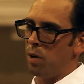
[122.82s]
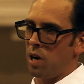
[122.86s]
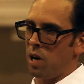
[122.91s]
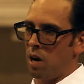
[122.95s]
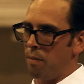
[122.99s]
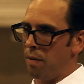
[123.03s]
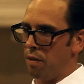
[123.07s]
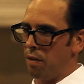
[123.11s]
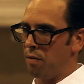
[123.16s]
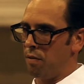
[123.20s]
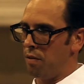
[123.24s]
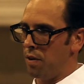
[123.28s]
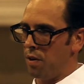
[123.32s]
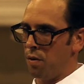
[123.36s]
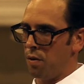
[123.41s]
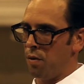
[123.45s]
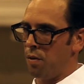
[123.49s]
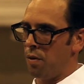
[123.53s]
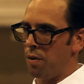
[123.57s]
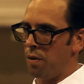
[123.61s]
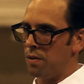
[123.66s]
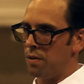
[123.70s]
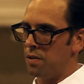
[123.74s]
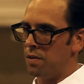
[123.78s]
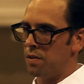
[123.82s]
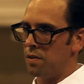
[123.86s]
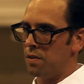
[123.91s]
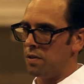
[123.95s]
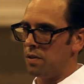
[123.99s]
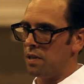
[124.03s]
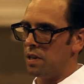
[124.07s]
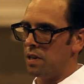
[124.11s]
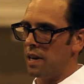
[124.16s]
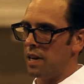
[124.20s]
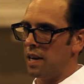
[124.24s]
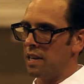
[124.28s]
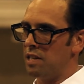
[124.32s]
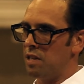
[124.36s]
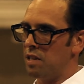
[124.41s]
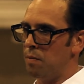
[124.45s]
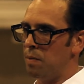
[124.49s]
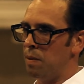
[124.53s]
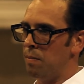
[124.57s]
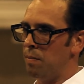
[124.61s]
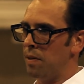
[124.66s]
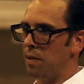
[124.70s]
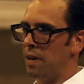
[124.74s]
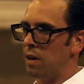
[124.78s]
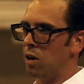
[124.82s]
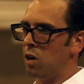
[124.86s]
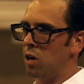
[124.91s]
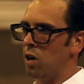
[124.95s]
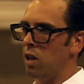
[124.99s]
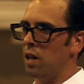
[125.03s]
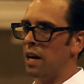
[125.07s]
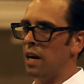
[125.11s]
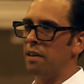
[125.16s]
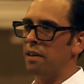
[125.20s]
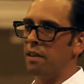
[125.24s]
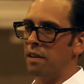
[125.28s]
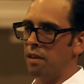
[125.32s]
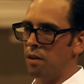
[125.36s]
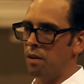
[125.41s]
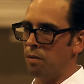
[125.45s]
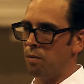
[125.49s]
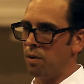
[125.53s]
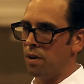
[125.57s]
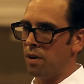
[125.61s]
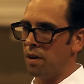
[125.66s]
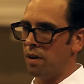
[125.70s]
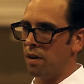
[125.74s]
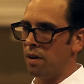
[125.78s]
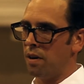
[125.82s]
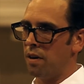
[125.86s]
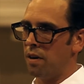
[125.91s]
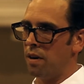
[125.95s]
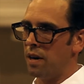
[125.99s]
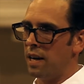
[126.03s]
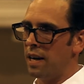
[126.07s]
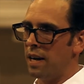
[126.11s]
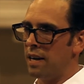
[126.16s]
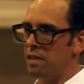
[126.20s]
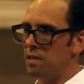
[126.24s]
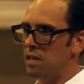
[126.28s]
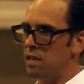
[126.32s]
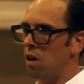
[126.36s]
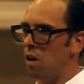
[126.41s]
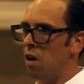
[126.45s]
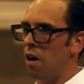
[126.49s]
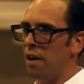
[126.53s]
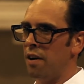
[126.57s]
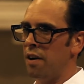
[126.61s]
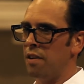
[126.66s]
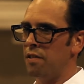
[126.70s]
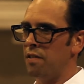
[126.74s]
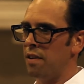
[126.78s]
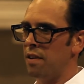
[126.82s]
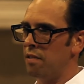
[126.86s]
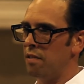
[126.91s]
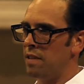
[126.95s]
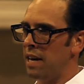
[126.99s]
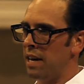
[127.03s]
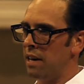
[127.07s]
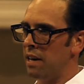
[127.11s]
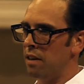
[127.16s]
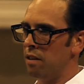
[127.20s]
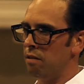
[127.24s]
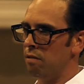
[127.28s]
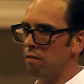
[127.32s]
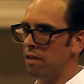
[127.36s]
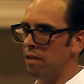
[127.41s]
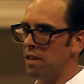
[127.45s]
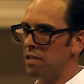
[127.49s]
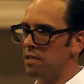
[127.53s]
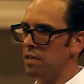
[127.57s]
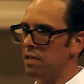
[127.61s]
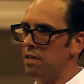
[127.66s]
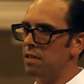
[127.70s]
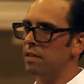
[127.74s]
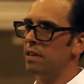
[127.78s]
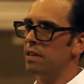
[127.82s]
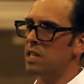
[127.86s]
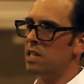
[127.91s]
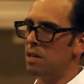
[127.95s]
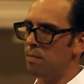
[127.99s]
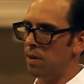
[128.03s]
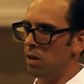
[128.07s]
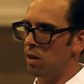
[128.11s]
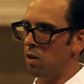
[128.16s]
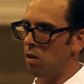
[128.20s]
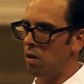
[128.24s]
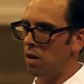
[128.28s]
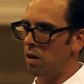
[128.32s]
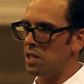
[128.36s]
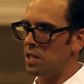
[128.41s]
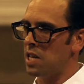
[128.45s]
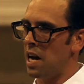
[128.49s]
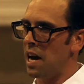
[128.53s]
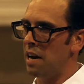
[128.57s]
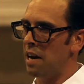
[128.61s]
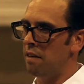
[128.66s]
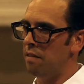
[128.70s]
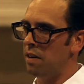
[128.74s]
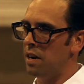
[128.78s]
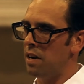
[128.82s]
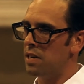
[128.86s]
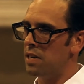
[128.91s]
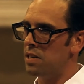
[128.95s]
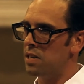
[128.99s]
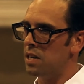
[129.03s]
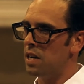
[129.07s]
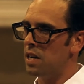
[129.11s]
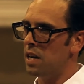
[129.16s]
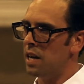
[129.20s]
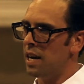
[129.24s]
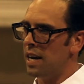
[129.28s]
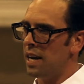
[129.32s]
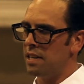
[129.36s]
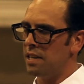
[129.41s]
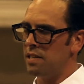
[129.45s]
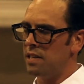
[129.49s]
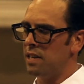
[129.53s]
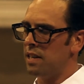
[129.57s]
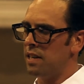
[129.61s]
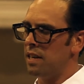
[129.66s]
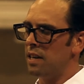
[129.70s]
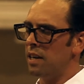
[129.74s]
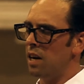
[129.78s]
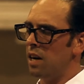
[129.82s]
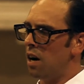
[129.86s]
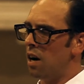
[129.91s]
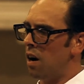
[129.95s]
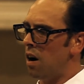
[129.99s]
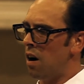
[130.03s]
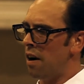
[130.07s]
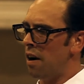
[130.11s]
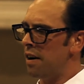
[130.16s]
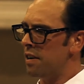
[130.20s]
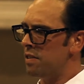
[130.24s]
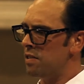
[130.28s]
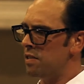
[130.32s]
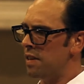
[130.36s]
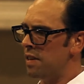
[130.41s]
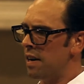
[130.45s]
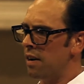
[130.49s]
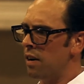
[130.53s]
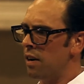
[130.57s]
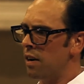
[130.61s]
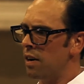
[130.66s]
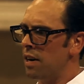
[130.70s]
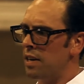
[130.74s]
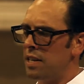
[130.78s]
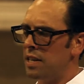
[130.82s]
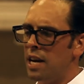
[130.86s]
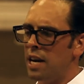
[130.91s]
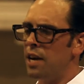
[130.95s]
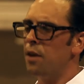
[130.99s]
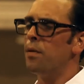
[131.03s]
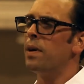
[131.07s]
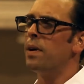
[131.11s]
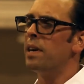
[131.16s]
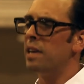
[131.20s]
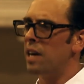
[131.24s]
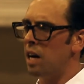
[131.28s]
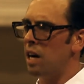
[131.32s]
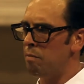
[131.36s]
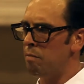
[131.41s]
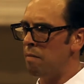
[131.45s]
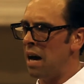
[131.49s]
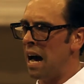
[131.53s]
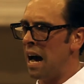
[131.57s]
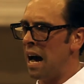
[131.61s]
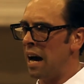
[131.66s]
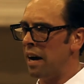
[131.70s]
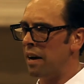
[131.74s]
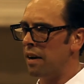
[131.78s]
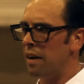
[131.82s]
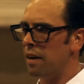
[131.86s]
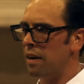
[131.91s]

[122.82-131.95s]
coming through the doors, it's the people that are collecting the work. It's the artists that are taking the risk to exhibit alongside of us. It's the artists that are continuing to come back.